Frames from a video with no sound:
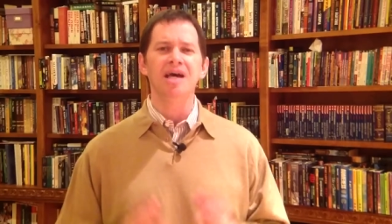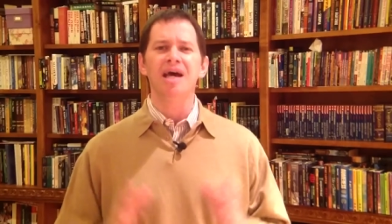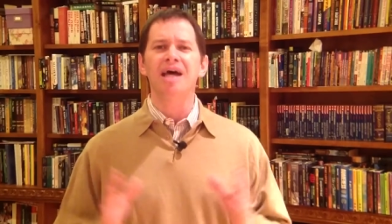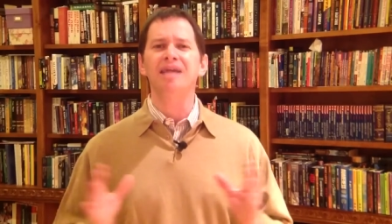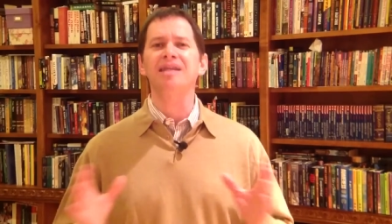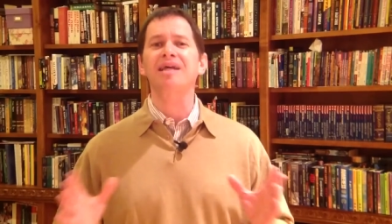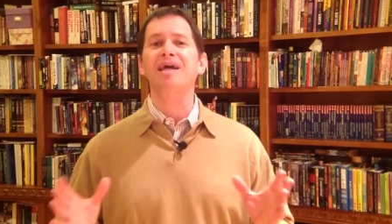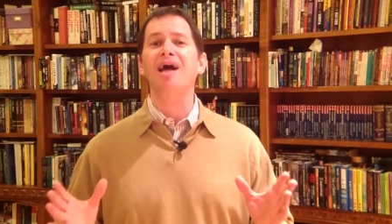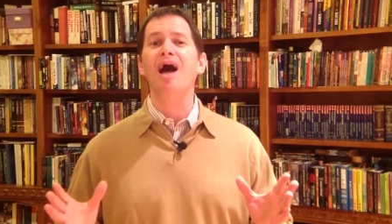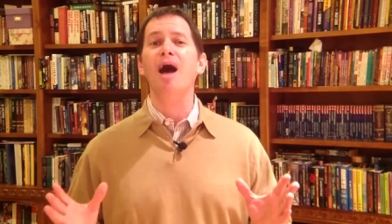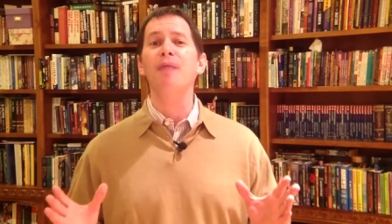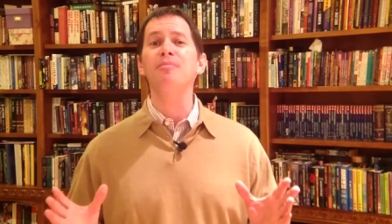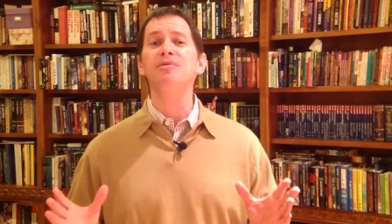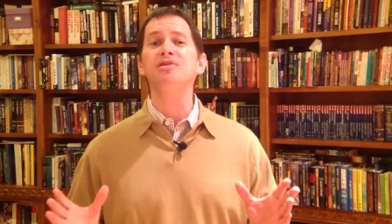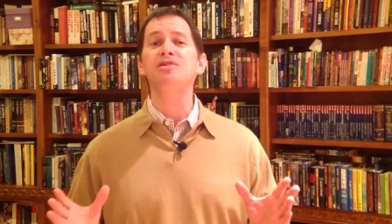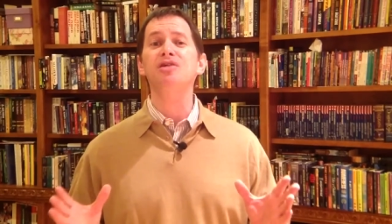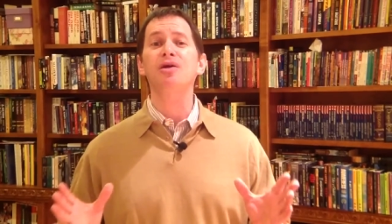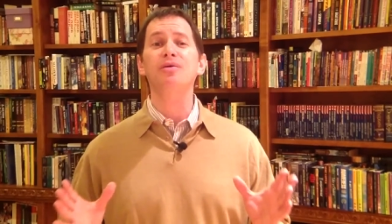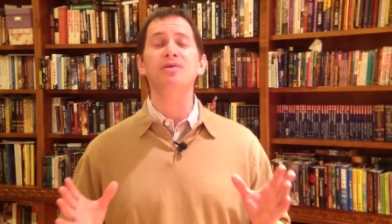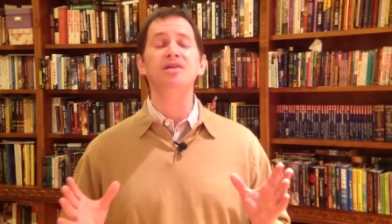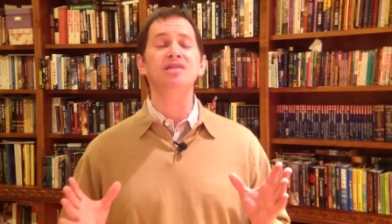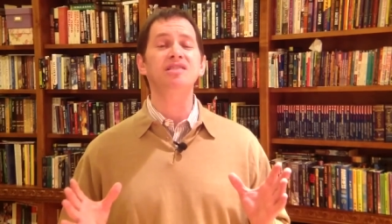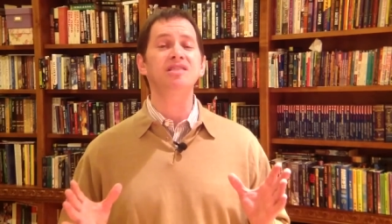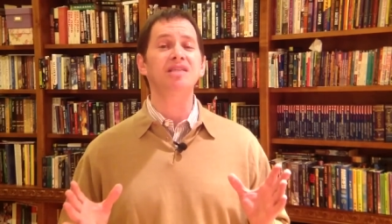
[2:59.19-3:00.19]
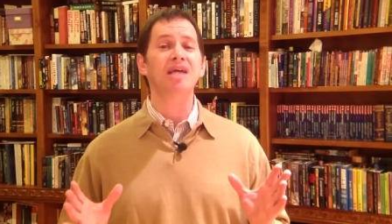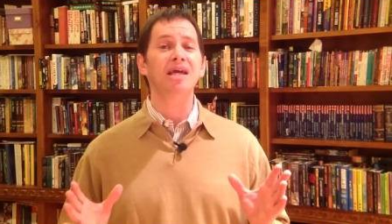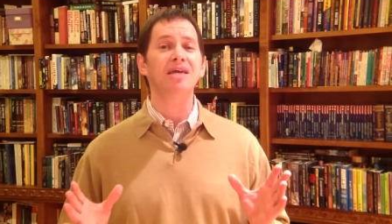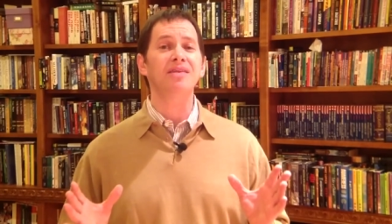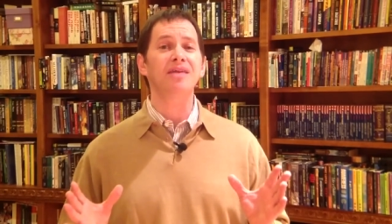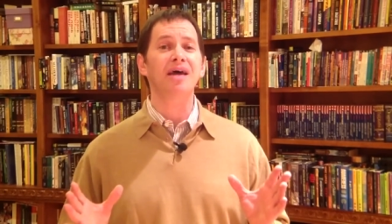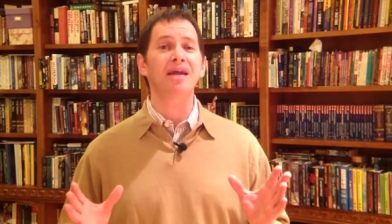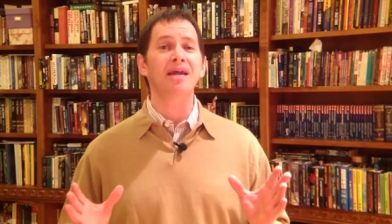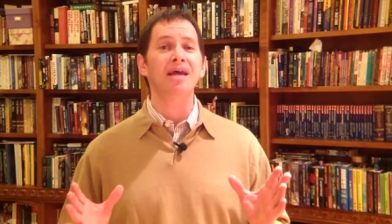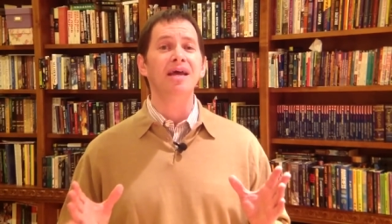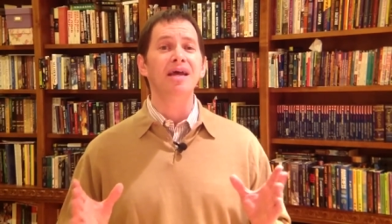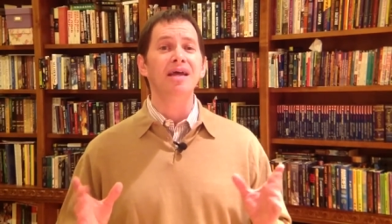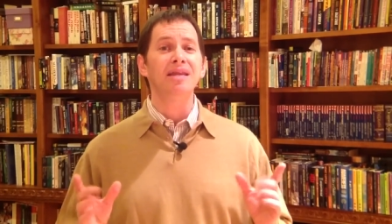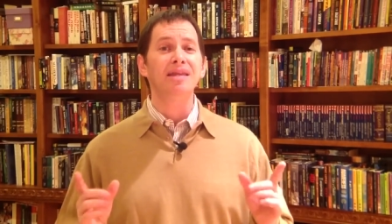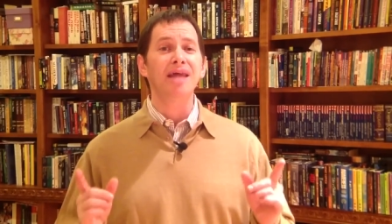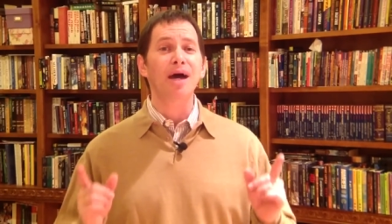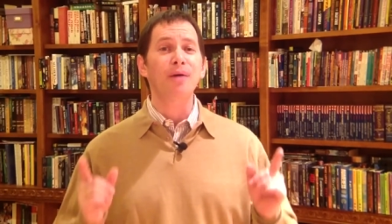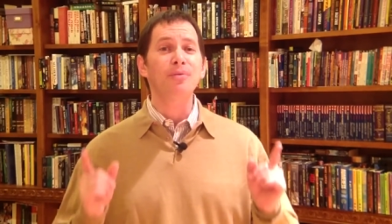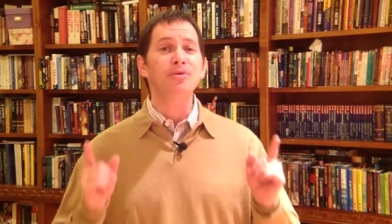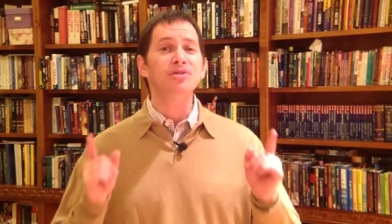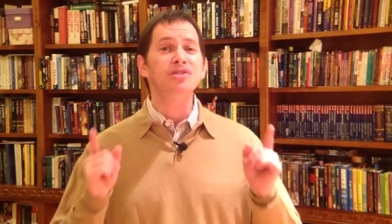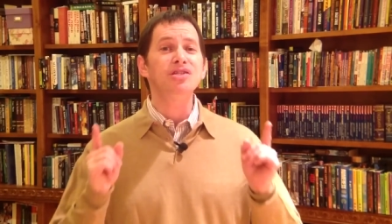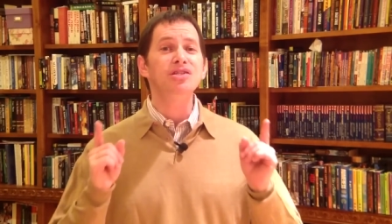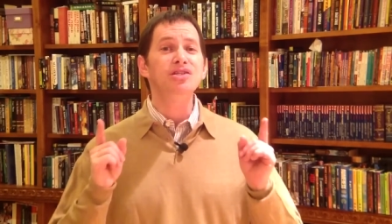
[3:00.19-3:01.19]
And the commentaries say that
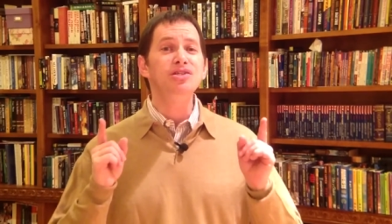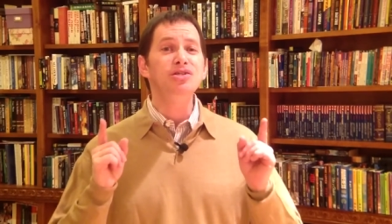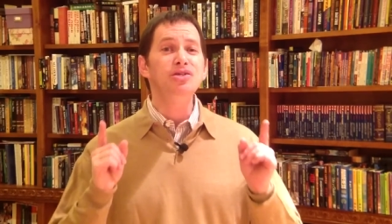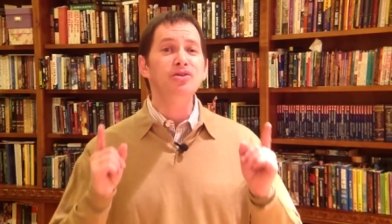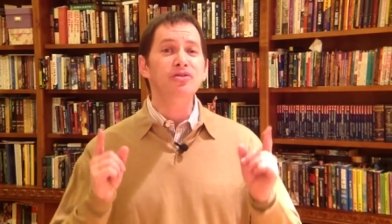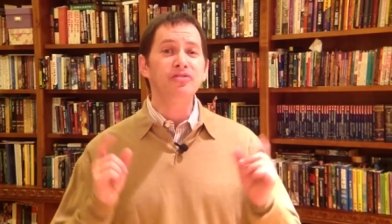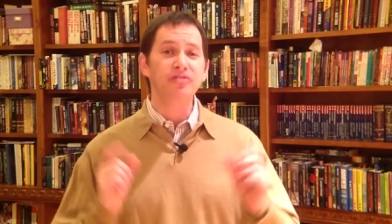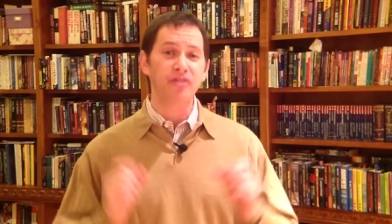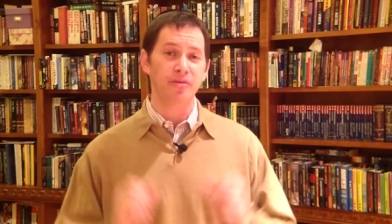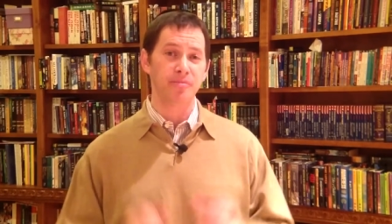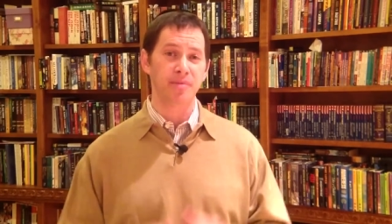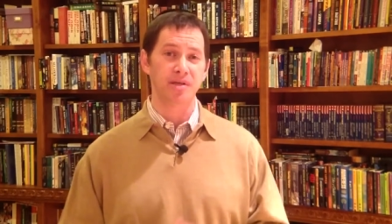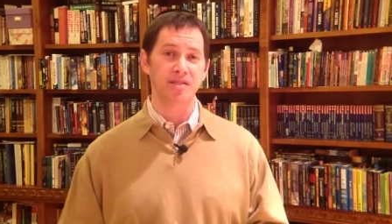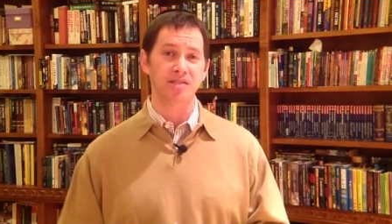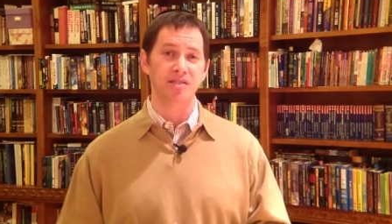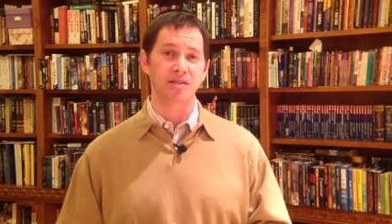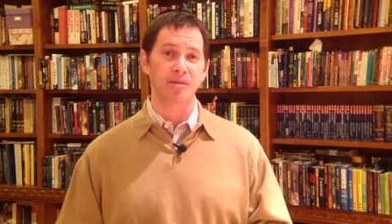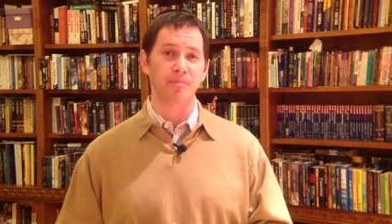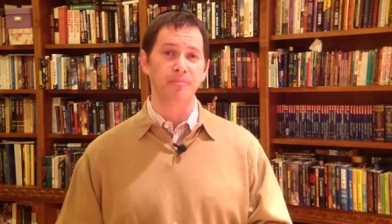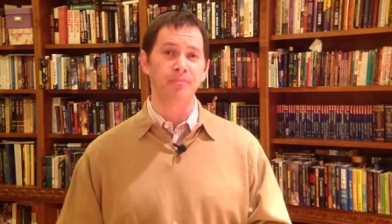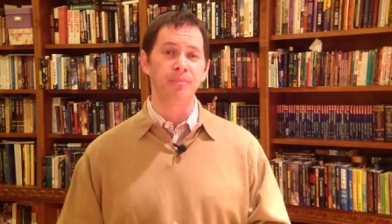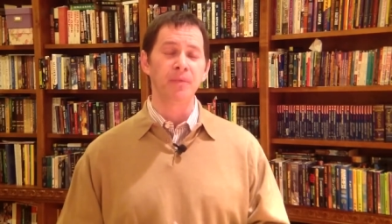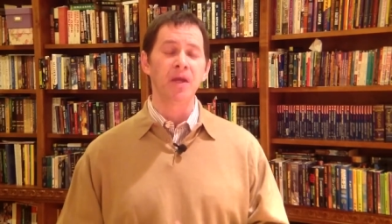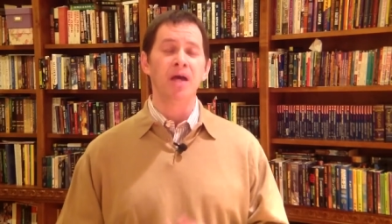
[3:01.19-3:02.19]
that was a euphemism.